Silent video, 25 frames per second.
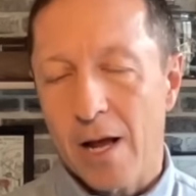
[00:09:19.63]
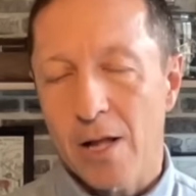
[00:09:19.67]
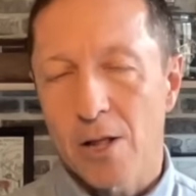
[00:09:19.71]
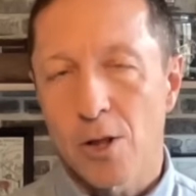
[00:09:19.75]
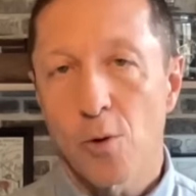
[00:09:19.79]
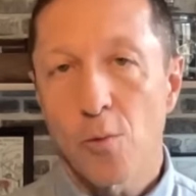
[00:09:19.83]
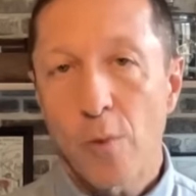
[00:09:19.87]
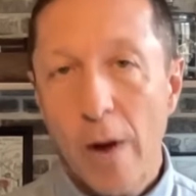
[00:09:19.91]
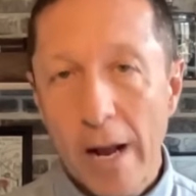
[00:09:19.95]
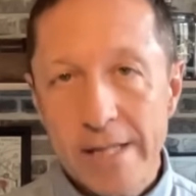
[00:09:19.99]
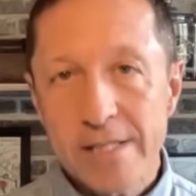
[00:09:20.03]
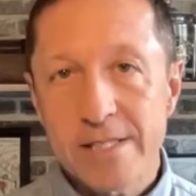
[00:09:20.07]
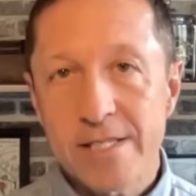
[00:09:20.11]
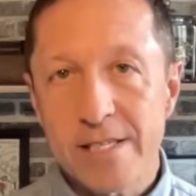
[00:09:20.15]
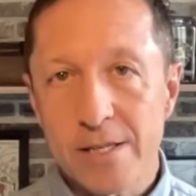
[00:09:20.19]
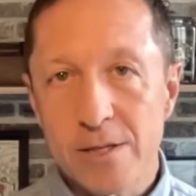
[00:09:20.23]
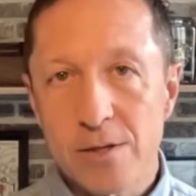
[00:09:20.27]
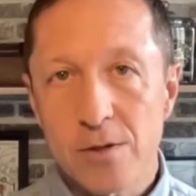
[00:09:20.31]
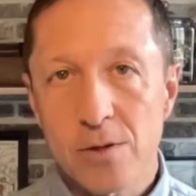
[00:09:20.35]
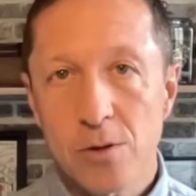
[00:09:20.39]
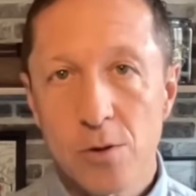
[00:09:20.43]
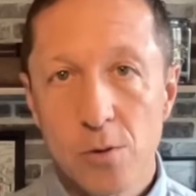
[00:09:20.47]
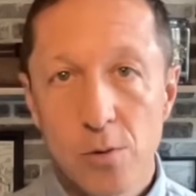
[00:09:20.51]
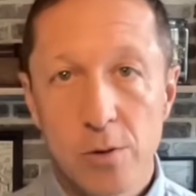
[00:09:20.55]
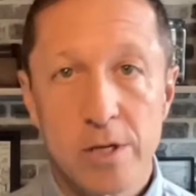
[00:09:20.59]

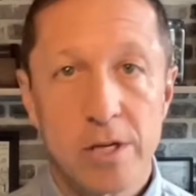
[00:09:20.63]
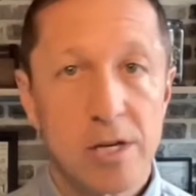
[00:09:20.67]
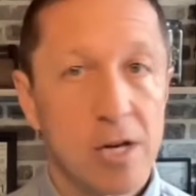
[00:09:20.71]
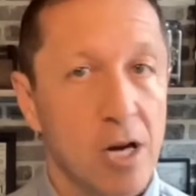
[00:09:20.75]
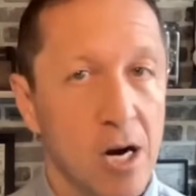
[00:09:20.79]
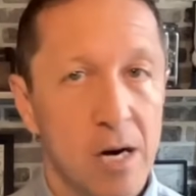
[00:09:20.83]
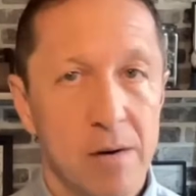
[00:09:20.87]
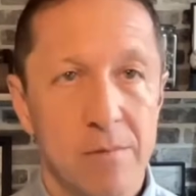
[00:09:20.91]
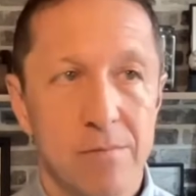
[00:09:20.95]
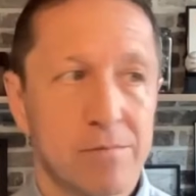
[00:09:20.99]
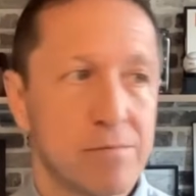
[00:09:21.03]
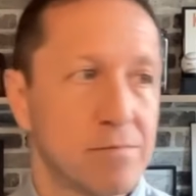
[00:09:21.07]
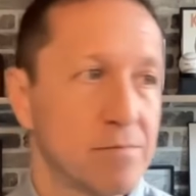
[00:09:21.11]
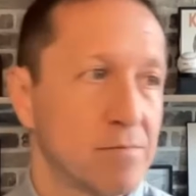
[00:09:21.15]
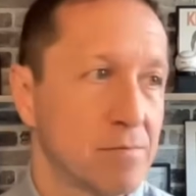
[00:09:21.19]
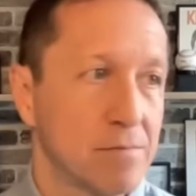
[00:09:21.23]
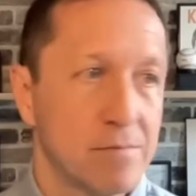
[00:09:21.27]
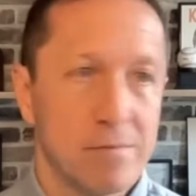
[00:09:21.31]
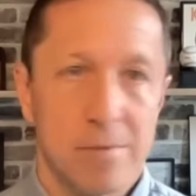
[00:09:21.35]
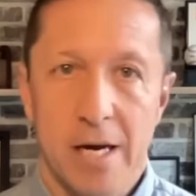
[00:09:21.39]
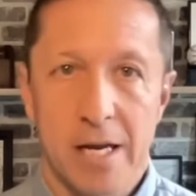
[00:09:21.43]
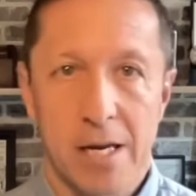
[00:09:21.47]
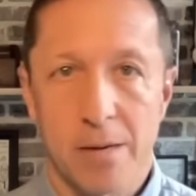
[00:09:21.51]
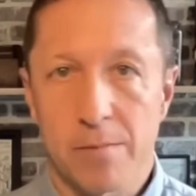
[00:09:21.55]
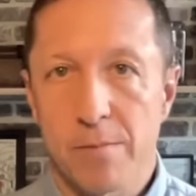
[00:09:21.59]
Lorenzen, who would
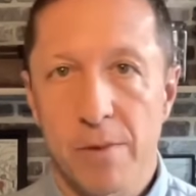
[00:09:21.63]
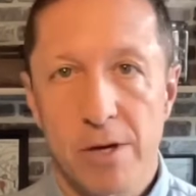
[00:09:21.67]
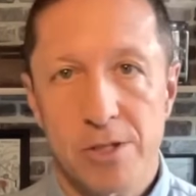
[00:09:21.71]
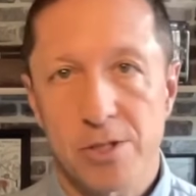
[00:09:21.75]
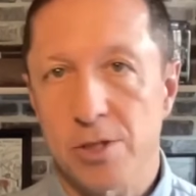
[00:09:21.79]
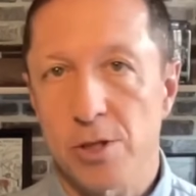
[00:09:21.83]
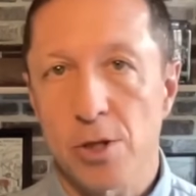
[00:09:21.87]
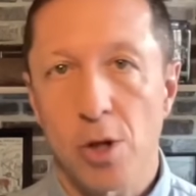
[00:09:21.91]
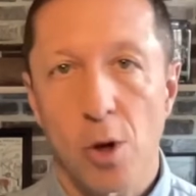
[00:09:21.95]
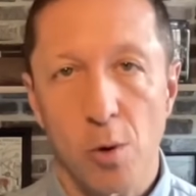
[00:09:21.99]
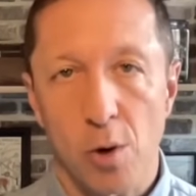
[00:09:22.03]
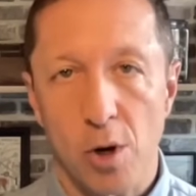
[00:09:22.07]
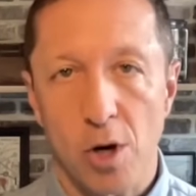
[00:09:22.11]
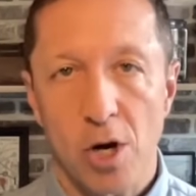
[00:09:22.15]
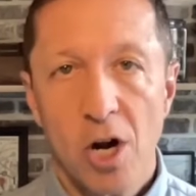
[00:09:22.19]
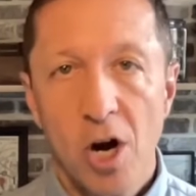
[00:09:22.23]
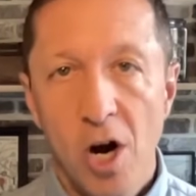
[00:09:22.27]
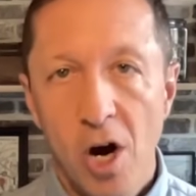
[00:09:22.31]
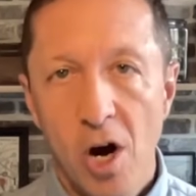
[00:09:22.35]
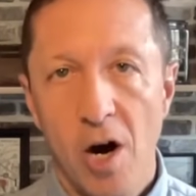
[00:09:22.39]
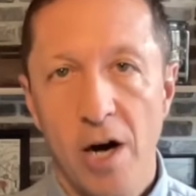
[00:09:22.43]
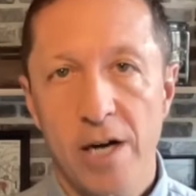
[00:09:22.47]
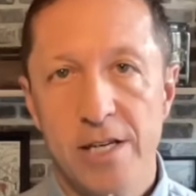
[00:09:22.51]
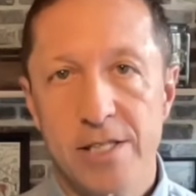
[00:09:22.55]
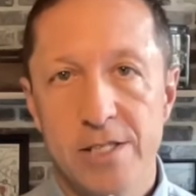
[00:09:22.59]
come at a much lower
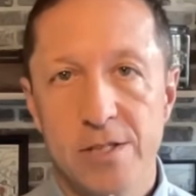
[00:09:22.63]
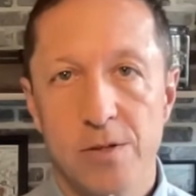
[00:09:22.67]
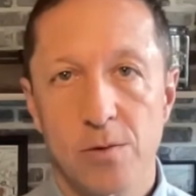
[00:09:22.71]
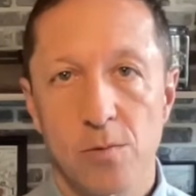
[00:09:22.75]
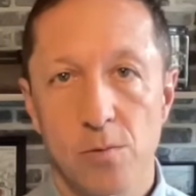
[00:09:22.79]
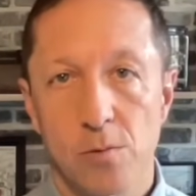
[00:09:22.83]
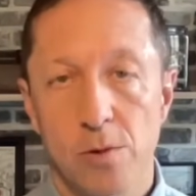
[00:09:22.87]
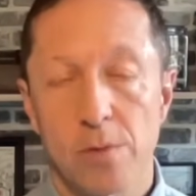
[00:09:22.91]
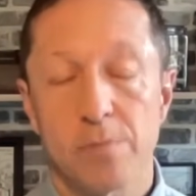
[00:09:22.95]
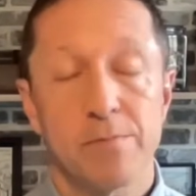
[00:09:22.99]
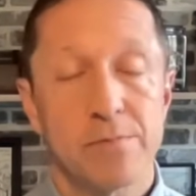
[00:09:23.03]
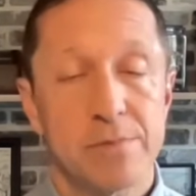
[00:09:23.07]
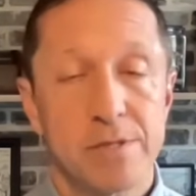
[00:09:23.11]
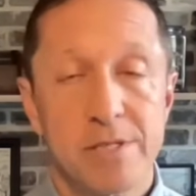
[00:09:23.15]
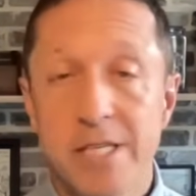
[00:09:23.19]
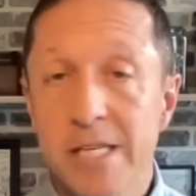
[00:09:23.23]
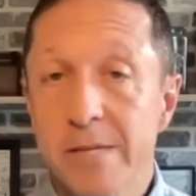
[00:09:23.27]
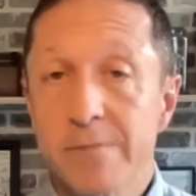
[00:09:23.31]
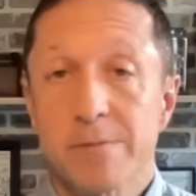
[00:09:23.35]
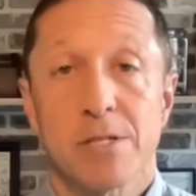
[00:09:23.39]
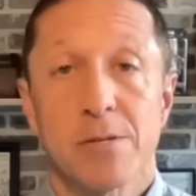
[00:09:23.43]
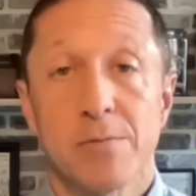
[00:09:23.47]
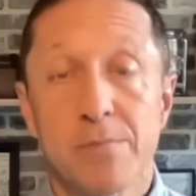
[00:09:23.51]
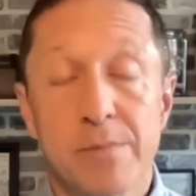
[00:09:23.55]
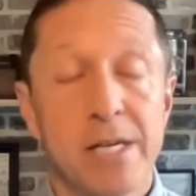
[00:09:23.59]
cost, would
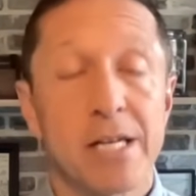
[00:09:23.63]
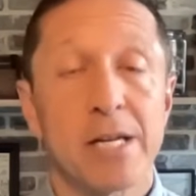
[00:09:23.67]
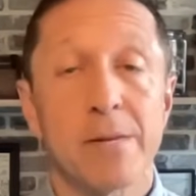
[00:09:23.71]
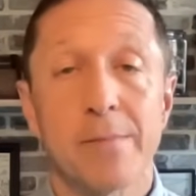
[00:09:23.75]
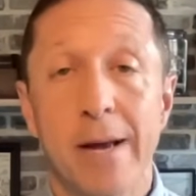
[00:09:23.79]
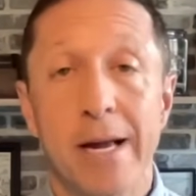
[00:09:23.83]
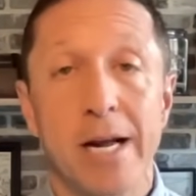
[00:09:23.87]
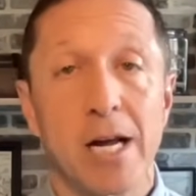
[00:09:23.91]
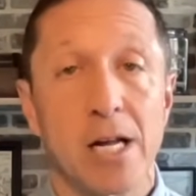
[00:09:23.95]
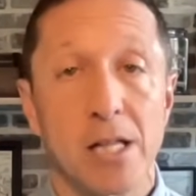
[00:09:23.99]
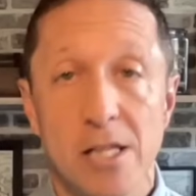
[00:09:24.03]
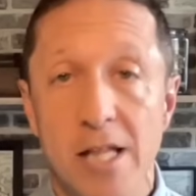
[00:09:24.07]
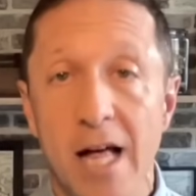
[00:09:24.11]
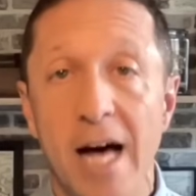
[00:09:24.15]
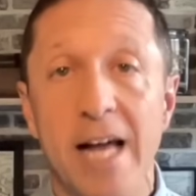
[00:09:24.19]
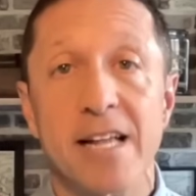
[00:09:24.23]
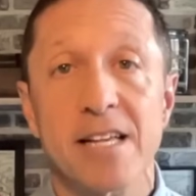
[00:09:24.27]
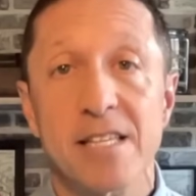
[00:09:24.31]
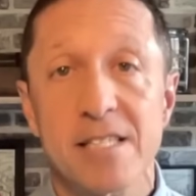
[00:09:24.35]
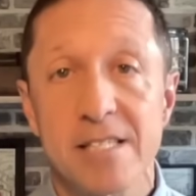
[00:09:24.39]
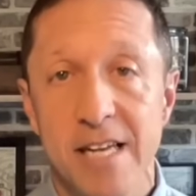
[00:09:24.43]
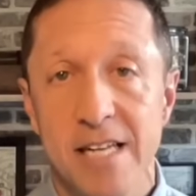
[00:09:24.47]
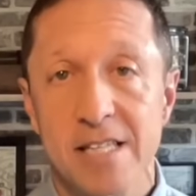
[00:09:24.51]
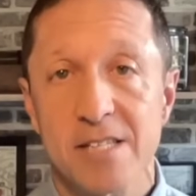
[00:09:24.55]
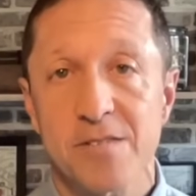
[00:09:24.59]
seem to me to make a lot of
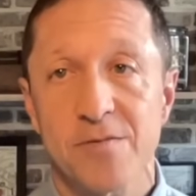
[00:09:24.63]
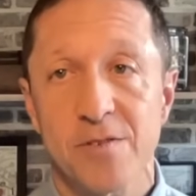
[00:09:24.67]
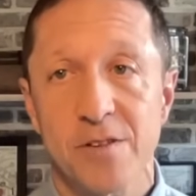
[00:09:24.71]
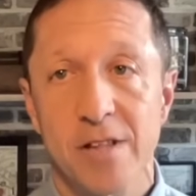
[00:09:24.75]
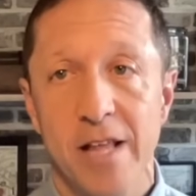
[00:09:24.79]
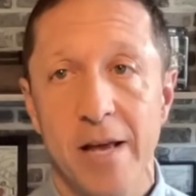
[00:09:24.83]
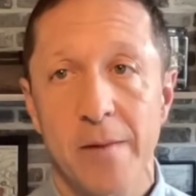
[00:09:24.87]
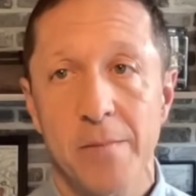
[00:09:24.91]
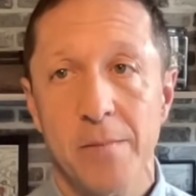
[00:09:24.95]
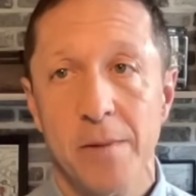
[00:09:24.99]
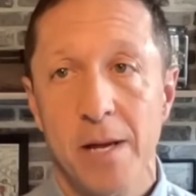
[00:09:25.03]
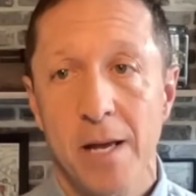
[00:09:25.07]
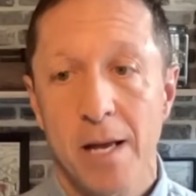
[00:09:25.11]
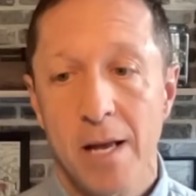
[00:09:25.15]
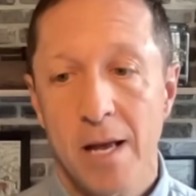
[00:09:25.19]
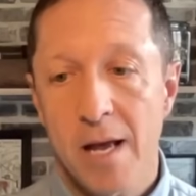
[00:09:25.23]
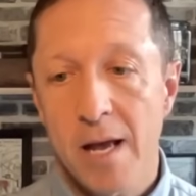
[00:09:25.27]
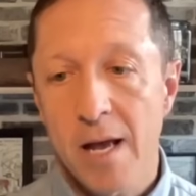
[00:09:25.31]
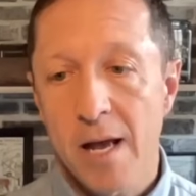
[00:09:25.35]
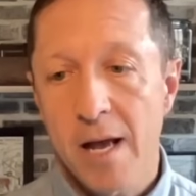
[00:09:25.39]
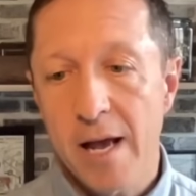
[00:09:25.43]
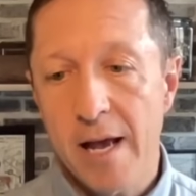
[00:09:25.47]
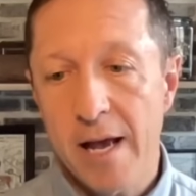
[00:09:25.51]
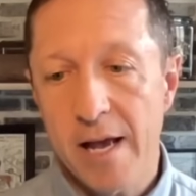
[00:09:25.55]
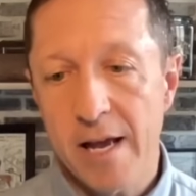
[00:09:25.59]
sense for them.
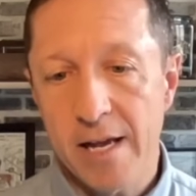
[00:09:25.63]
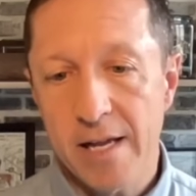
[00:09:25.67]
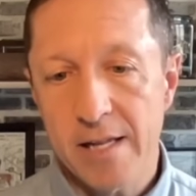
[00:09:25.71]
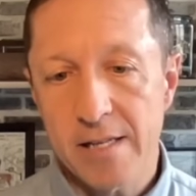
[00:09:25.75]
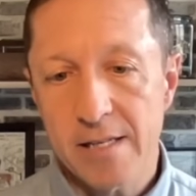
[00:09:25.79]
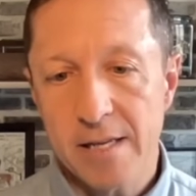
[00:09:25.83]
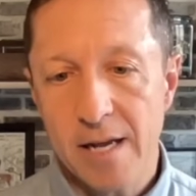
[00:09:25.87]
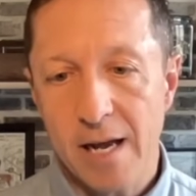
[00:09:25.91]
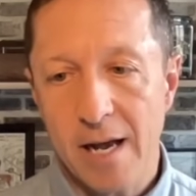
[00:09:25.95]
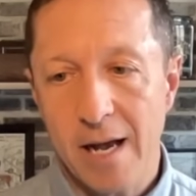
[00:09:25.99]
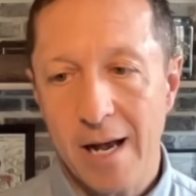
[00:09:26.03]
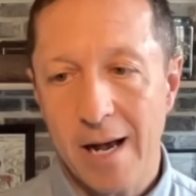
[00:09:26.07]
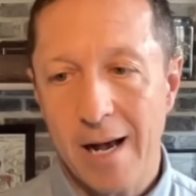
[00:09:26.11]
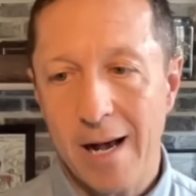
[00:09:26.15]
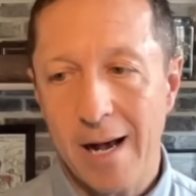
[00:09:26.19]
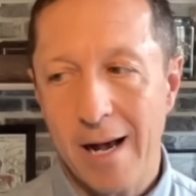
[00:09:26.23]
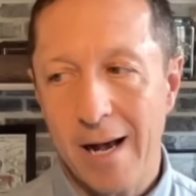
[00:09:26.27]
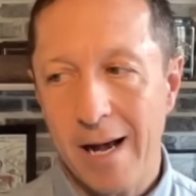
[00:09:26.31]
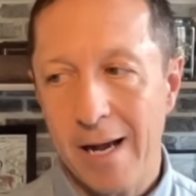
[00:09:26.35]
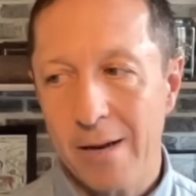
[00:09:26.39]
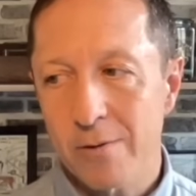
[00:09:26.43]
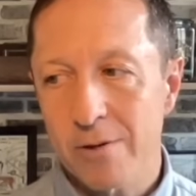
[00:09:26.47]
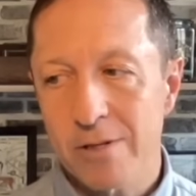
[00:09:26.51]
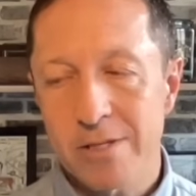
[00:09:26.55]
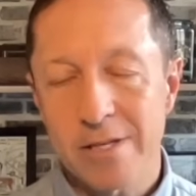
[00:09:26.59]
And
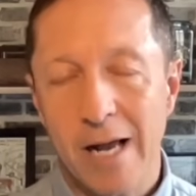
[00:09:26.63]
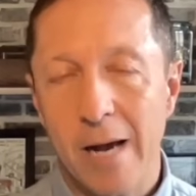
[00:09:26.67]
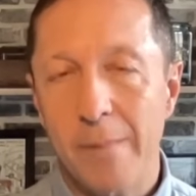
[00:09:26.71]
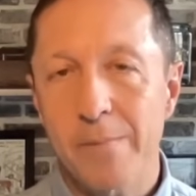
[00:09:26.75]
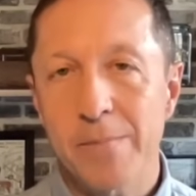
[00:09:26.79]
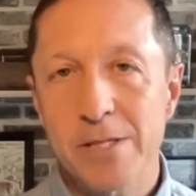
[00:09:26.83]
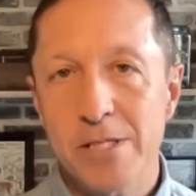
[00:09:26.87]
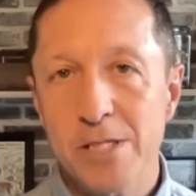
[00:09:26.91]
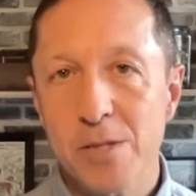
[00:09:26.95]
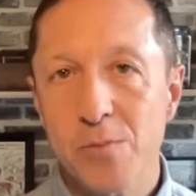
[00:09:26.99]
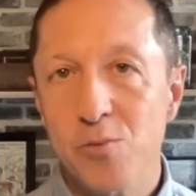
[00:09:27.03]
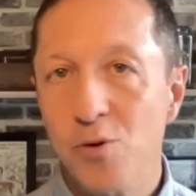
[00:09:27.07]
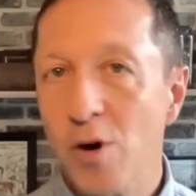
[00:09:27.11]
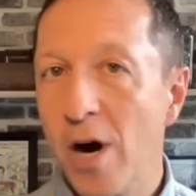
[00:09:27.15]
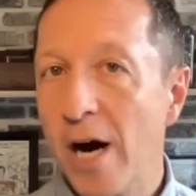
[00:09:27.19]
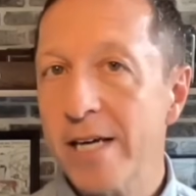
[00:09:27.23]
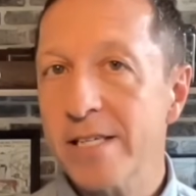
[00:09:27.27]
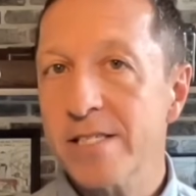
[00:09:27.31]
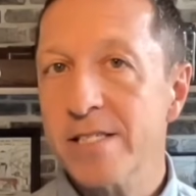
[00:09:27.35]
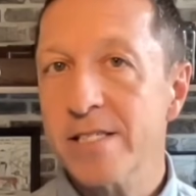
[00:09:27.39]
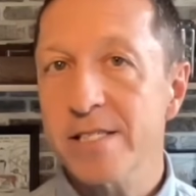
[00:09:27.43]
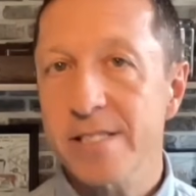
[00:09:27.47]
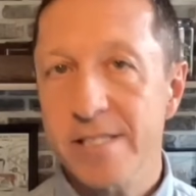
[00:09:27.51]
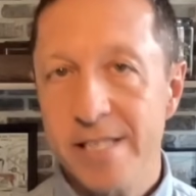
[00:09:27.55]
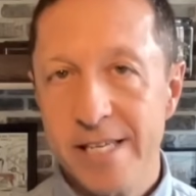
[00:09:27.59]
I would not be
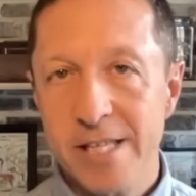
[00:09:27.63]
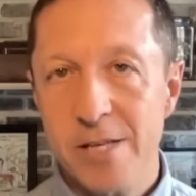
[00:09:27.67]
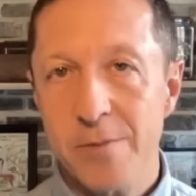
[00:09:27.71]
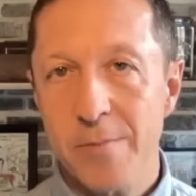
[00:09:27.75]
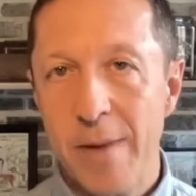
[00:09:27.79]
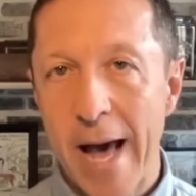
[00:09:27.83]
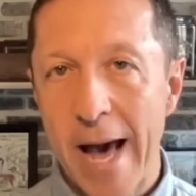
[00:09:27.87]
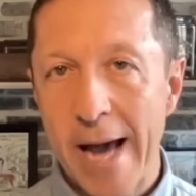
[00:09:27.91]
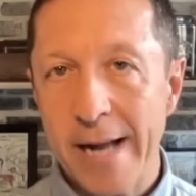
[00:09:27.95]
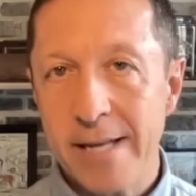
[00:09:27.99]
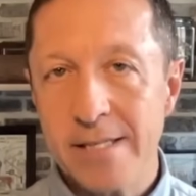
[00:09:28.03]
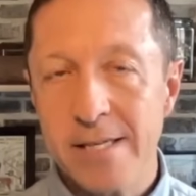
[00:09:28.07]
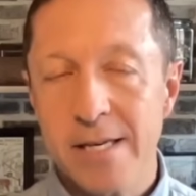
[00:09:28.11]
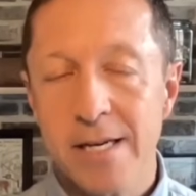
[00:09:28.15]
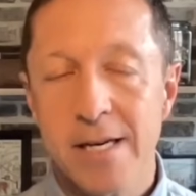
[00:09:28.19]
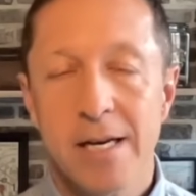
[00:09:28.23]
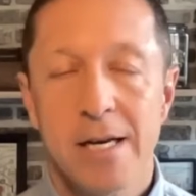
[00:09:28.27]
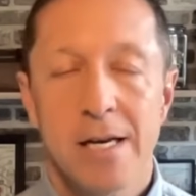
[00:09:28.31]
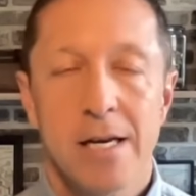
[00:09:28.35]
surprised to see them act.